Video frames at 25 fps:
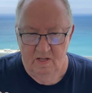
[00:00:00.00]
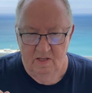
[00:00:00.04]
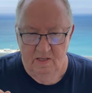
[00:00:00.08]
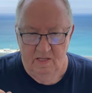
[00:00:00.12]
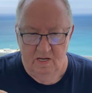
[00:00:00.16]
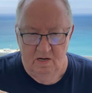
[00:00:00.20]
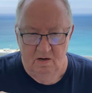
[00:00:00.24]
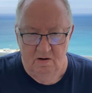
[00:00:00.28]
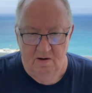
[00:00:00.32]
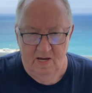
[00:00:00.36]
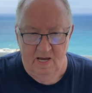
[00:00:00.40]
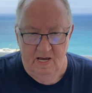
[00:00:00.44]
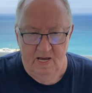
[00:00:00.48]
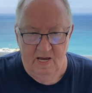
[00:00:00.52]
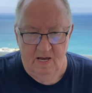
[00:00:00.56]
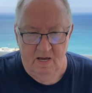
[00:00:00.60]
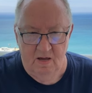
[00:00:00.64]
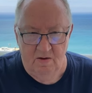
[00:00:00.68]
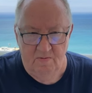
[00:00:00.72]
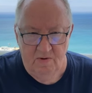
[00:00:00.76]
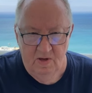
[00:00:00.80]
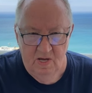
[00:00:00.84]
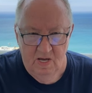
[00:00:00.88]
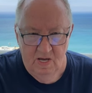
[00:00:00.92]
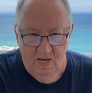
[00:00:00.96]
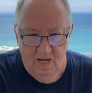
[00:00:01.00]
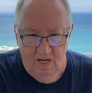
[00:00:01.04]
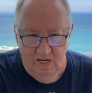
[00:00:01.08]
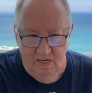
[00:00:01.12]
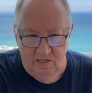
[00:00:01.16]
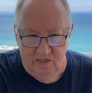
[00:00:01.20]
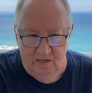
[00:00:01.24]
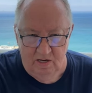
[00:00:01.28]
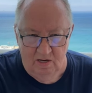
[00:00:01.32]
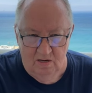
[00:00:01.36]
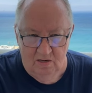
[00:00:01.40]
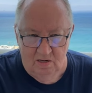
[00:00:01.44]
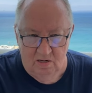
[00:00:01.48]
they'll have a
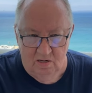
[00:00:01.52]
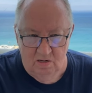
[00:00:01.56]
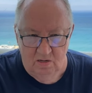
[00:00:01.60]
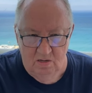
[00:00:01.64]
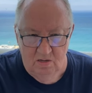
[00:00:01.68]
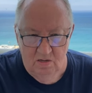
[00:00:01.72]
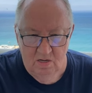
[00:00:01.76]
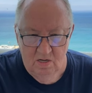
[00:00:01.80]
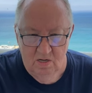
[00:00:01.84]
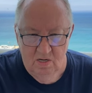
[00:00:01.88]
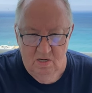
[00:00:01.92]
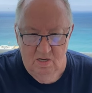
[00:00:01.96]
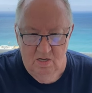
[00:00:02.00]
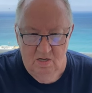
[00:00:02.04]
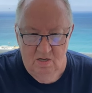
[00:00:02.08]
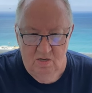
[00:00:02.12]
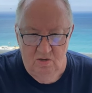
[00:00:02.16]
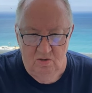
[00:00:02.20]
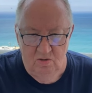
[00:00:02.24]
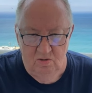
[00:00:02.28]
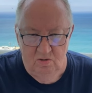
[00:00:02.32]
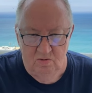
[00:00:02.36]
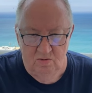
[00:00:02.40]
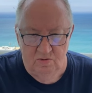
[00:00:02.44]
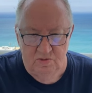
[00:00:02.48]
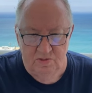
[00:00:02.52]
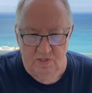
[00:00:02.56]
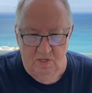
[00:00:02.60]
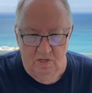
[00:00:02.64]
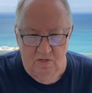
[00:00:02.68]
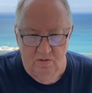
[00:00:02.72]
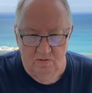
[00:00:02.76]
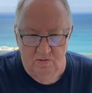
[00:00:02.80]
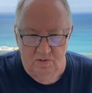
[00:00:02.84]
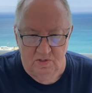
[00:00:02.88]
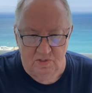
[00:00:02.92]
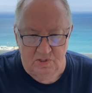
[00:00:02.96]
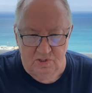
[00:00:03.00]
teller whose
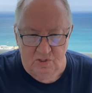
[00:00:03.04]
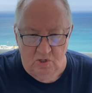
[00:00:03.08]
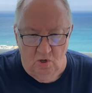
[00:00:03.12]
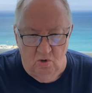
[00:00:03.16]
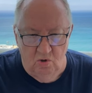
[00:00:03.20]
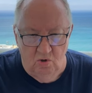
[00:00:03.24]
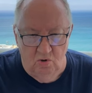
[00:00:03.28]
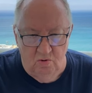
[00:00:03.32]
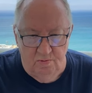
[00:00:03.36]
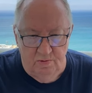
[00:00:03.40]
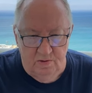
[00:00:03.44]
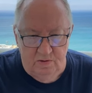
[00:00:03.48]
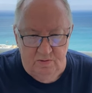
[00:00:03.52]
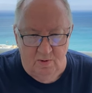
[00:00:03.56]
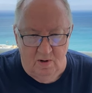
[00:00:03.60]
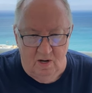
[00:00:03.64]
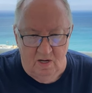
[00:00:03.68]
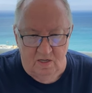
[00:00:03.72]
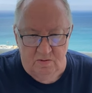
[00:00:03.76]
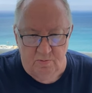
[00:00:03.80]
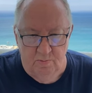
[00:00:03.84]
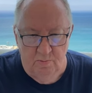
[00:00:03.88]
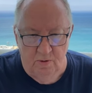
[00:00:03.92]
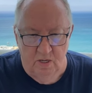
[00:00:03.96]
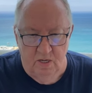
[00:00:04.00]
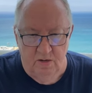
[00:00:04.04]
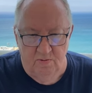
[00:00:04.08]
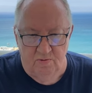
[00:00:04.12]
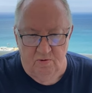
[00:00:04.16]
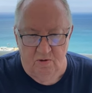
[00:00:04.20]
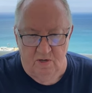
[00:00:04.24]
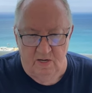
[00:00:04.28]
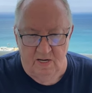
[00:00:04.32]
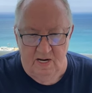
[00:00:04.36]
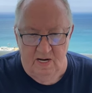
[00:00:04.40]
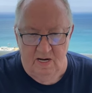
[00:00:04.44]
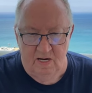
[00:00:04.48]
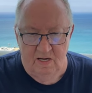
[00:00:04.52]
sole responsibility
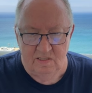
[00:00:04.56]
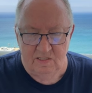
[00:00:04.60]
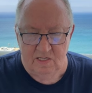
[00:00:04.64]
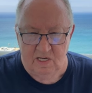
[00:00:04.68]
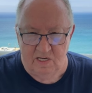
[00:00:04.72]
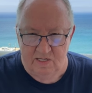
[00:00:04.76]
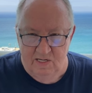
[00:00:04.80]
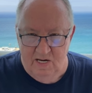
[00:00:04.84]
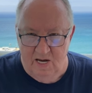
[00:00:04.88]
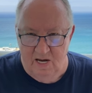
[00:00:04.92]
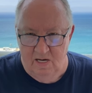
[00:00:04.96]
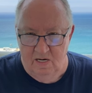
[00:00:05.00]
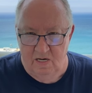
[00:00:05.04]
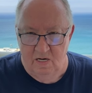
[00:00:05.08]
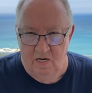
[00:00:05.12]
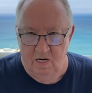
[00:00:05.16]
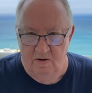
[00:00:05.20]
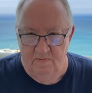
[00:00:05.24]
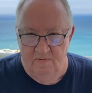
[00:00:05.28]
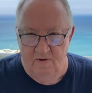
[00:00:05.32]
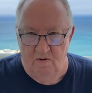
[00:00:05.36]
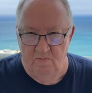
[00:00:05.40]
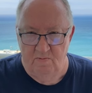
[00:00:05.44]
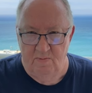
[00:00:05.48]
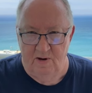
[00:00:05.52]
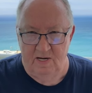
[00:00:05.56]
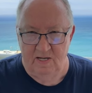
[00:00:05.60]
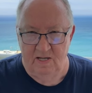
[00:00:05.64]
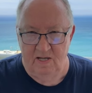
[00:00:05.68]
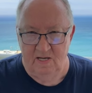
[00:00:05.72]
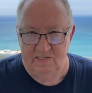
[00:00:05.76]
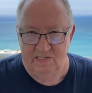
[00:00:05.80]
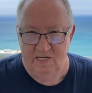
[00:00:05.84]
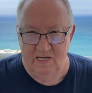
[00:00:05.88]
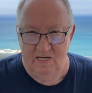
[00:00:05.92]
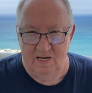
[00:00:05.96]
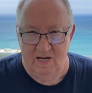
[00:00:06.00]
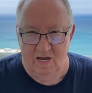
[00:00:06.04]
for today is to take care of everybody
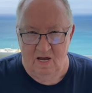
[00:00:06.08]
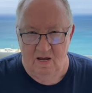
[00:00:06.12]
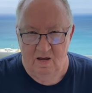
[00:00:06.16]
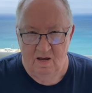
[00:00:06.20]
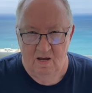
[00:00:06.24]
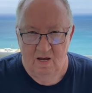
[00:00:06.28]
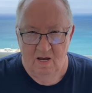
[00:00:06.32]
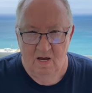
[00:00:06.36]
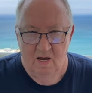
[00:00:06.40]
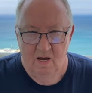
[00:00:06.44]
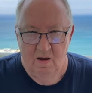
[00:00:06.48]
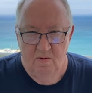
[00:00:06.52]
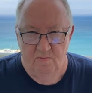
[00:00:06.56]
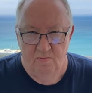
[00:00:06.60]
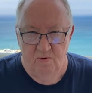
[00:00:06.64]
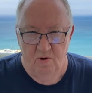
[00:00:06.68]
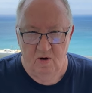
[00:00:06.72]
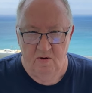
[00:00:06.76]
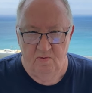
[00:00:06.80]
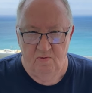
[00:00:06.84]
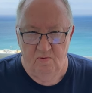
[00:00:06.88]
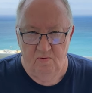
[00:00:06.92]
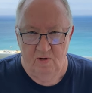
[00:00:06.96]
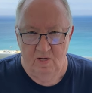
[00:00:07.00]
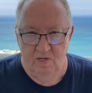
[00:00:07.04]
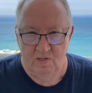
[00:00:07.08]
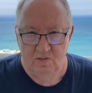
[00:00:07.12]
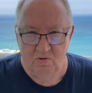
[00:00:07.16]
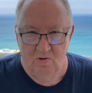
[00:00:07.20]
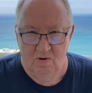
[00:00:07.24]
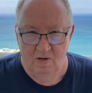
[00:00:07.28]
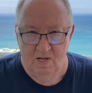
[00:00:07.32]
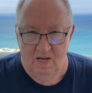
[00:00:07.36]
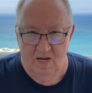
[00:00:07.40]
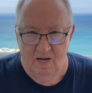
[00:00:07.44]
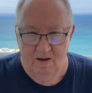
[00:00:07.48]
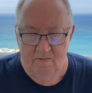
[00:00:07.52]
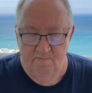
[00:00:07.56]
that's in that preferential
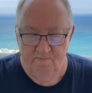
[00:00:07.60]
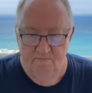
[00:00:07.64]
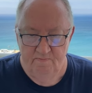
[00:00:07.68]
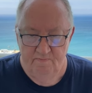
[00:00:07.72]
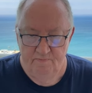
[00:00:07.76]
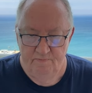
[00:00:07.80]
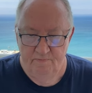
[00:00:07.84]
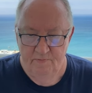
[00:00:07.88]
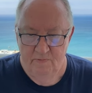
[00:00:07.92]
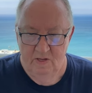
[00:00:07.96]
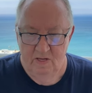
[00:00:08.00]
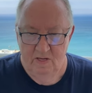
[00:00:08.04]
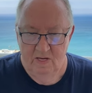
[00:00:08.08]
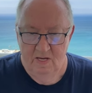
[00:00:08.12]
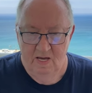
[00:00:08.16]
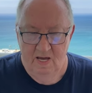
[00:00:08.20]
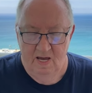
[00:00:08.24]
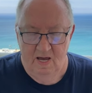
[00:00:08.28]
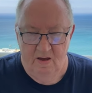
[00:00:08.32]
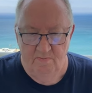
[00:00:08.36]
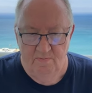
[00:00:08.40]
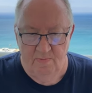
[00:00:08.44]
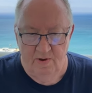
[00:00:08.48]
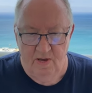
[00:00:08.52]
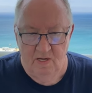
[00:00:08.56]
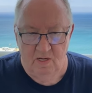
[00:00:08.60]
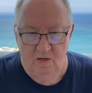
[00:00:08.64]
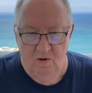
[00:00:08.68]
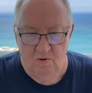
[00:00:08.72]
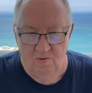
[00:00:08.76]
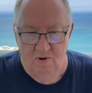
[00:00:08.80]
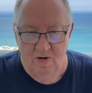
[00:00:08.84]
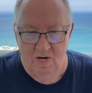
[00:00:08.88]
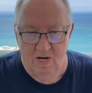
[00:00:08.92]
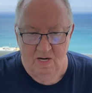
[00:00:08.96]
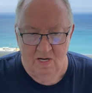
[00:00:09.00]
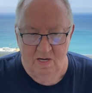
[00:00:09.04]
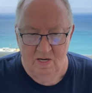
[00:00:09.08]
line. At Bank of
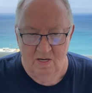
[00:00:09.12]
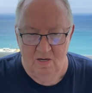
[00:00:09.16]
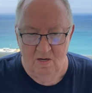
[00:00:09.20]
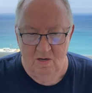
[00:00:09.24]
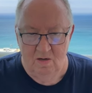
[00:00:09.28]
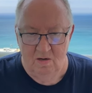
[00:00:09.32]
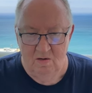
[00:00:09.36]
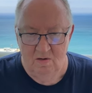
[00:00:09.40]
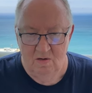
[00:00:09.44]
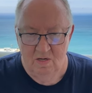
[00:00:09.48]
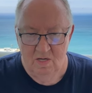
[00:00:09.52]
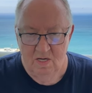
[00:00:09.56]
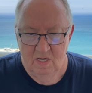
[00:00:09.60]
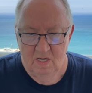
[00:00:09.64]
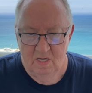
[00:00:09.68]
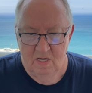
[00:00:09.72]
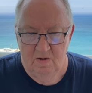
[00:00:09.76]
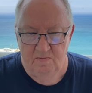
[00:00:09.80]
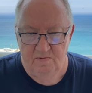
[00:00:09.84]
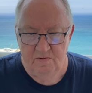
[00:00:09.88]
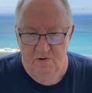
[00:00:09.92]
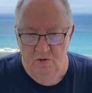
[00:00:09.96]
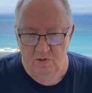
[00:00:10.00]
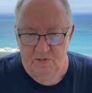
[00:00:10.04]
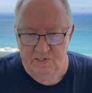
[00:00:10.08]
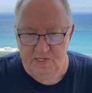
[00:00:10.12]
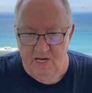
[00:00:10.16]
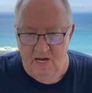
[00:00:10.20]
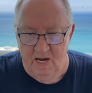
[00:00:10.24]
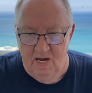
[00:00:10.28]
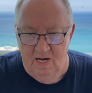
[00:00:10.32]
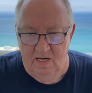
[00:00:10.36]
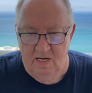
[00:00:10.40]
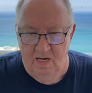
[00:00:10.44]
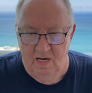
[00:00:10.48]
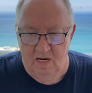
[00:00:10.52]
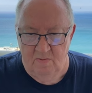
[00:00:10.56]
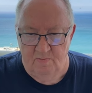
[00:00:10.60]
Guayaquil, if you're
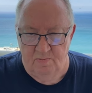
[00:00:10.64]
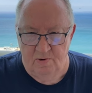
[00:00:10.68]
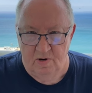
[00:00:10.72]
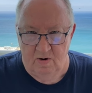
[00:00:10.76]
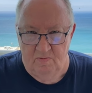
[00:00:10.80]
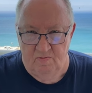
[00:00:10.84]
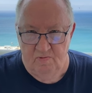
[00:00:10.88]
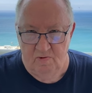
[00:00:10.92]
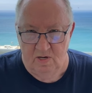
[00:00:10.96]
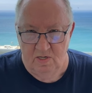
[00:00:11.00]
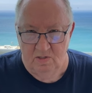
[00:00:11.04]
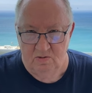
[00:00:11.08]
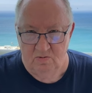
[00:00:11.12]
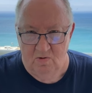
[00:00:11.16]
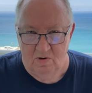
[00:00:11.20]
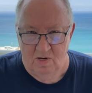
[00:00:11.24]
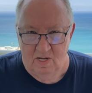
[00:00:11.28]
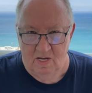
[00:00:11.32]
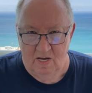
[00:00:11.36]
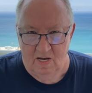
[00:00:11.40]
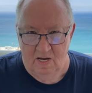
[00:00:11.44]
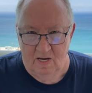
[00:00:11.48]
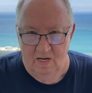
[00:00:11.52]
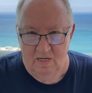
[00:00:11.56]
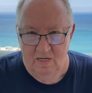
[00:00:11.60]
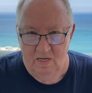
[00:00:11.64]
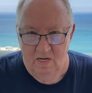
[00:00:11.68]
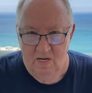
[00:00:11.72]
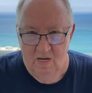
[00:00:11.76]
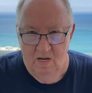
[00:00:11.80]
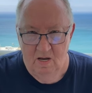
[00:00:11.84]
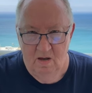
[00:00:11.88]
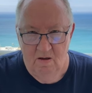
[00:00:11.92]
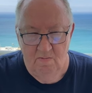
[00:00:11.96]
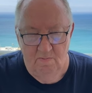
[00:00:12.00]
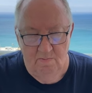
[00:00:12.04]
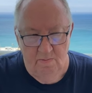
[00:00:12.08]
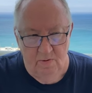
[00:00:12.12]
standing in a preferential line,
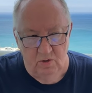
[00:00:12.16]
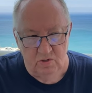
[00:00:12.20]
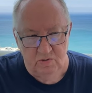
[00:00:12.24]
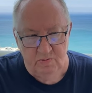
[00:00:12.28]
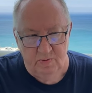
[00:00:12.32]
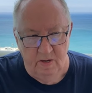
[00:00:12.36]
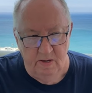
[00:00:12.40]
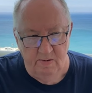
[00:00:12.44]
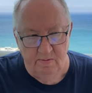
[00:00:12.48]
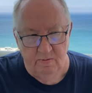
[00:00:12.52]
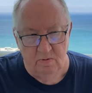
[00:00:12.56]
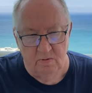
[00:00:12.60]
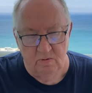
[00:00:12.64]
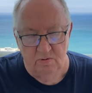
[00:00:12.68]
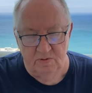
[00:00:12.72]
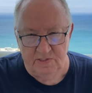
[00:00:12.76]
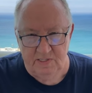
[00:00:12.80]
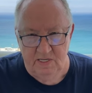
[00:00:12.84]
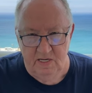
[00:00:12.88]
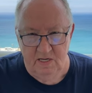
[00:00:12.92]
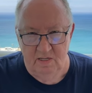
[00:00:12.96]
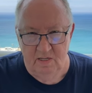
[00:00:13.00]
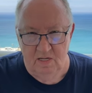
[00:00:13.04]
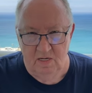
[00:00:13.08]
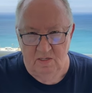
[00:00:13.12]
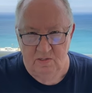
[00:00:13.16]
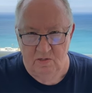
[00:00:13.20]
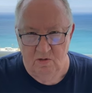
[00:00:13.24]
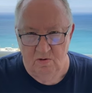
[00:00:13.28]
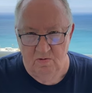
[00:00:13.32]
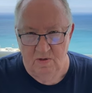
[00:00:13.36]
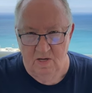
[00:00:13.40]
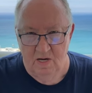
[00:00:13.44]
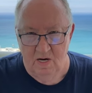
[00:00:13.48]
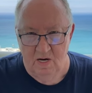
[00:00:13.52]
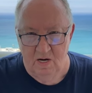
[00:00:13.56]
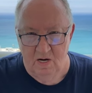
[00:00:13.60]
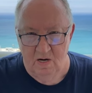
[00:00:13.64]
most people will see that you're
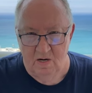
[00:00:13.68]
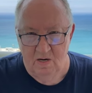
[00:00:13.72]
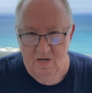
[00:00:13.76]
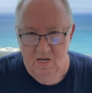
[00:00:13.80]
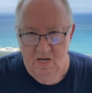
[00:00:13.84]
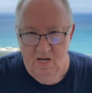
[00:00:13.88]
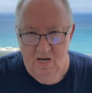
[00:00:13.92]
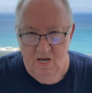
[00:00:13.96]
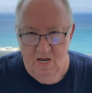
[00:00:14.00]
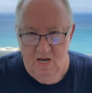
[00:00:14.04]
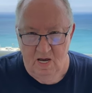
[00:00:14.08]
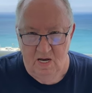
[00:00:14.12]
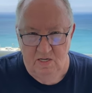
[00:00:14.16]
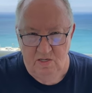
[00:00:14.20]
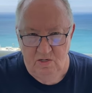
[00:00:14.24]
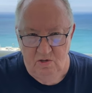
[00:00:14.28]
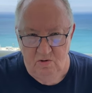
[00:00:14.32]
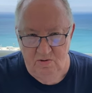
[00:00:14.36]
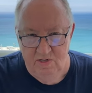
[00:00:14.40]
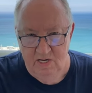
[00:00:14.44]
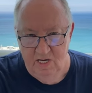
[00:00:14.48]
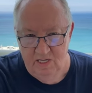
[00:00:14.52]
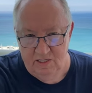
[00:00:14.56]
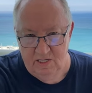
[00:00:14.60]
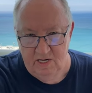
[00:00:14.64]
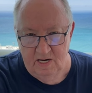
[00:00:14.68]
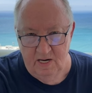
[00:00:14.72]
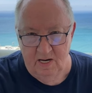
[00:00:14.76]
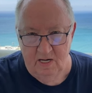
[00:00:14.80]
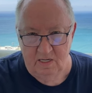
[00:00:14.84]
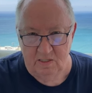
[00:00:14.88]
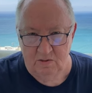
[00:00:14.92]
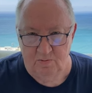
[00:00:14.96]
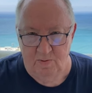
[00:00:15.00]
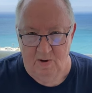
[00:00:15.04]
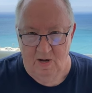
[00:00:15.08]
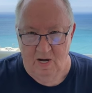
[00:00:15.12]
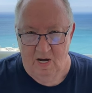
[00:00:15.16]
there and you get the
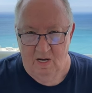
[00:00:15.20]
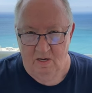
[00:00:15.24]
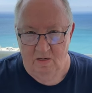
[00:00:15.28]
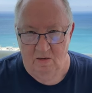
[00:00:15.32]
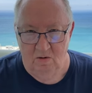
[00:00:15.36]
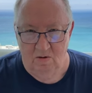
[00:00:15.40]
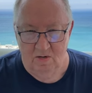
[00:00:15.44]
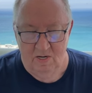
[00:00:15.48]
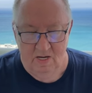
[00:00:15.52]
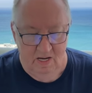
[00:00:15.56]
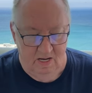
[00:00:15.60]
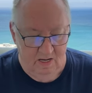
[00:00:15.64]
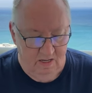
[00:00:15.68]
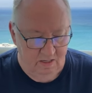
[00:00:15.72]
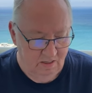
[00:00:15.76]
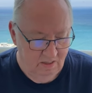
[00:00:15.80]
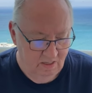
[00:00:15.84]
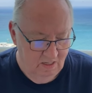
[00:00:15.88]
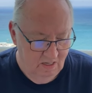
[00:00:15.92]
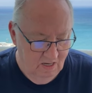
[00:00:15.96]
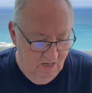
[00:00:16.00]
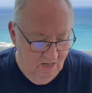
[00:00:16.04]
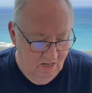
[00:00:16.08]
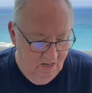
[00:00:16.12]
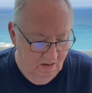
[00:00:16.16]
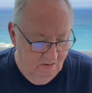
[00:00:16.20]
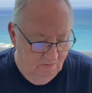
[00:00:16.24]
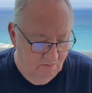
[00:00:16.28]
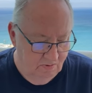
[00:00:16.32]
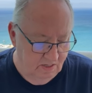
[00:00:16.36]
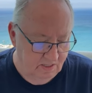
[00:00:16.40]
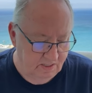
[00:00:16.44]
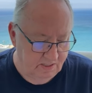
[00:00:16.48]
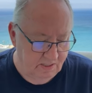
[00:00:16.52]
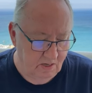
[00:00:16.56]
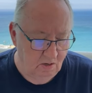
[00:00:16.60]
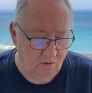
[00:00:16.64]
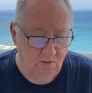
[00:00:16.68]
next spot, okay?
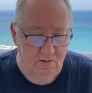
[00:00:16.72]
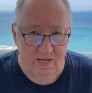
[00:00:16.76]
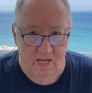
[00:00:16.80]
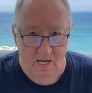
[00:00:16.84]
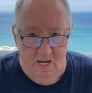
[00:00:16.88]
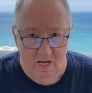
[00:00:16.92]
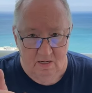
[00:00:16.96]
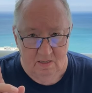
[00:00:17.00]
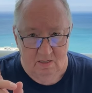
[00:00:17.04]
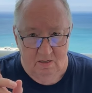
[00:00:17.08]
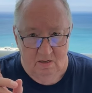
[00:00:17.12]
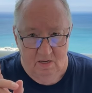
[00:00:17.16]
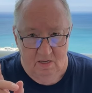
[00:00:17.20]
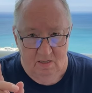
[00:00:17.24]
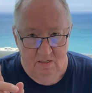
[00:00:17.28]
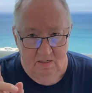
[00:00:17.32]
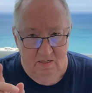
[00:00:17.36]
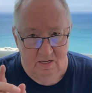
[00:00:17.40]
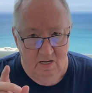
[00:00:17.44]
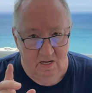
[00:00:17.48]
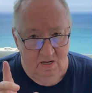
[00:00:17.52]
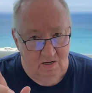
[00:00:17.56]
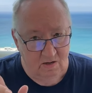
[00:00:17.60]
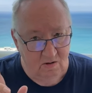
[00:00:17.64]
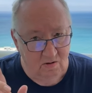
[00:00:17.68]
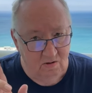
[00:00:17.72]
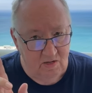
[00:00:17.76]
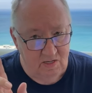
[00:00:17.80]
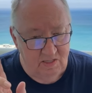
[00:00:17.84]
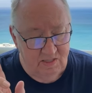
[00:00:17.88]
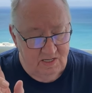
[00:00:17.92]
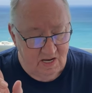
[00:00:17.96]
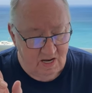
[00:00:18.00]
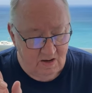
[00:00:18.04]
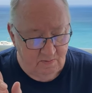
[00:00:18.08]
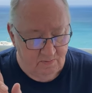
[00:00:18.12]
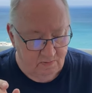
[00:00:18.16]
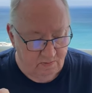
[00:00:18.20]
But don't count on it. Doesn't always
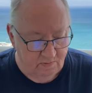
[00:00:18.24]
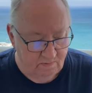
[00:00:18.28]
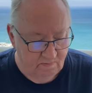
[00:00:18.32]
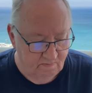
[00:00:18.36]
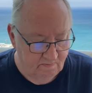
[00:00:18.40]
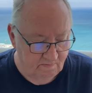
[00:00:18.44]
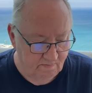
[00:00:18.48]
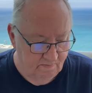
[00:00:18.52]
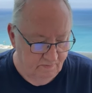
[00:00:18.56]
happen.